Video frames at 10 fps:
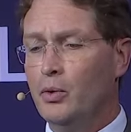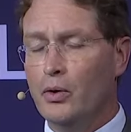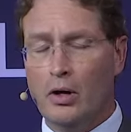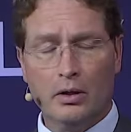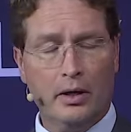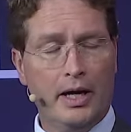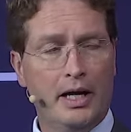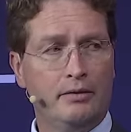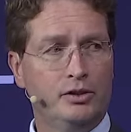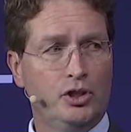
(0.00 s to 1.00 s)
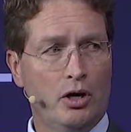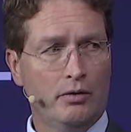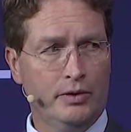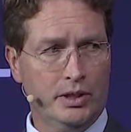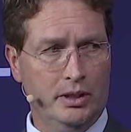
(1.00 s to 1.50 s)
We're all going to have
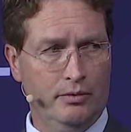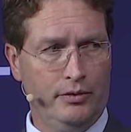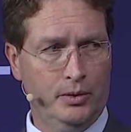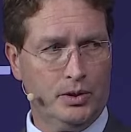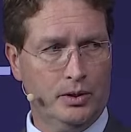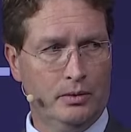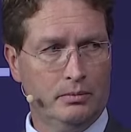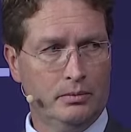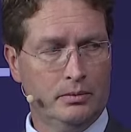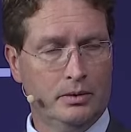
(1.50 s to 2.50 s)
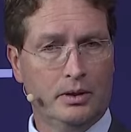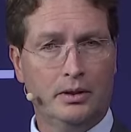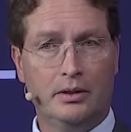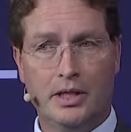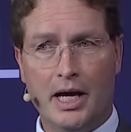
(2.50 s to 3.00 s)
Jarvis in the future.
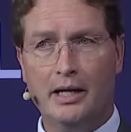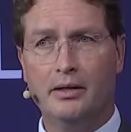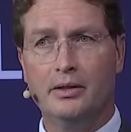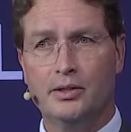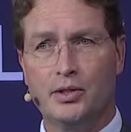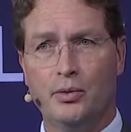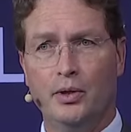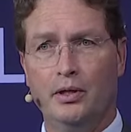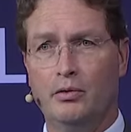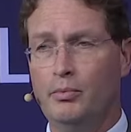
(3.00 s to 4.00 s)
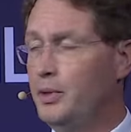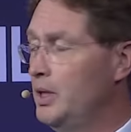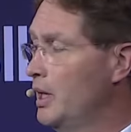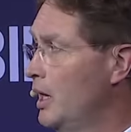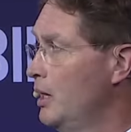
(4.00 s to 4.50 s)
That is going to
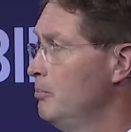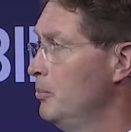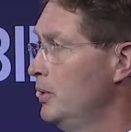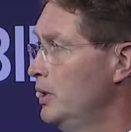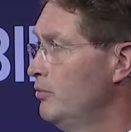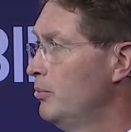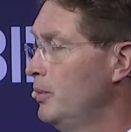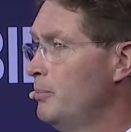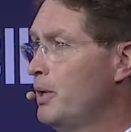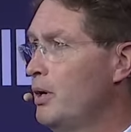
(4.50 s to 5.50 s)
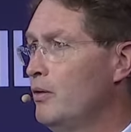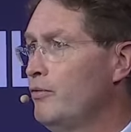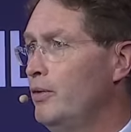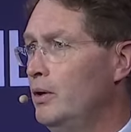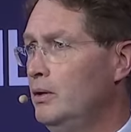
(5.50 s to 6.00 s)
be unbelievably
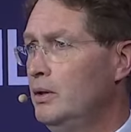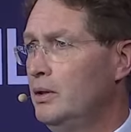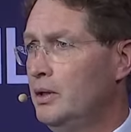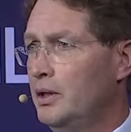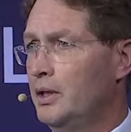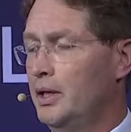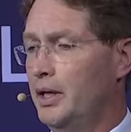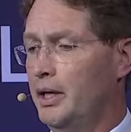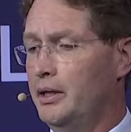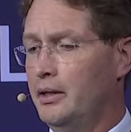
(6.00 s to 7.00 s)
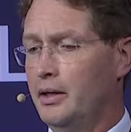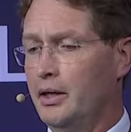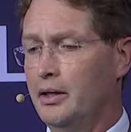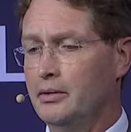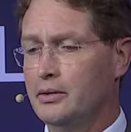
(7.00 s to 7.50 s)
powerful. And
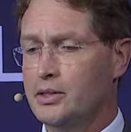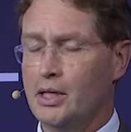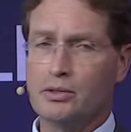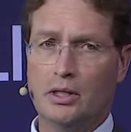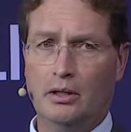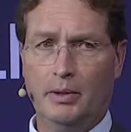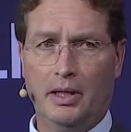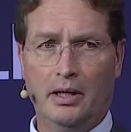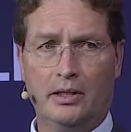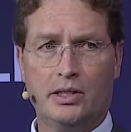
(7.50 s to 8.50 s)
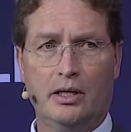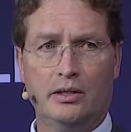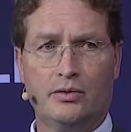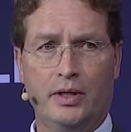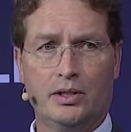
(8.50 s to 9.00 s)
sounds a little bit like
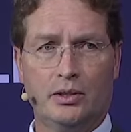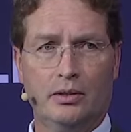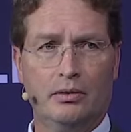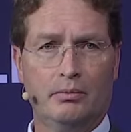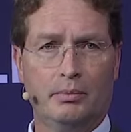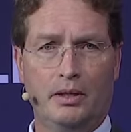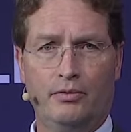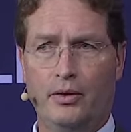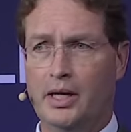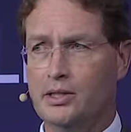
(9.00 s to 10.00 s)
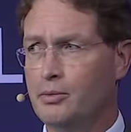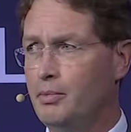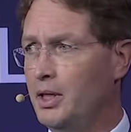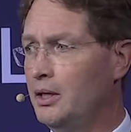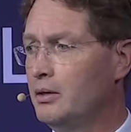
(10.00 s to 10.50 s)
science fiction, but if you ask
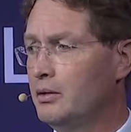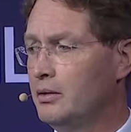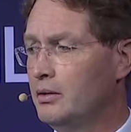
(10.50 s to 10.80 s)
me,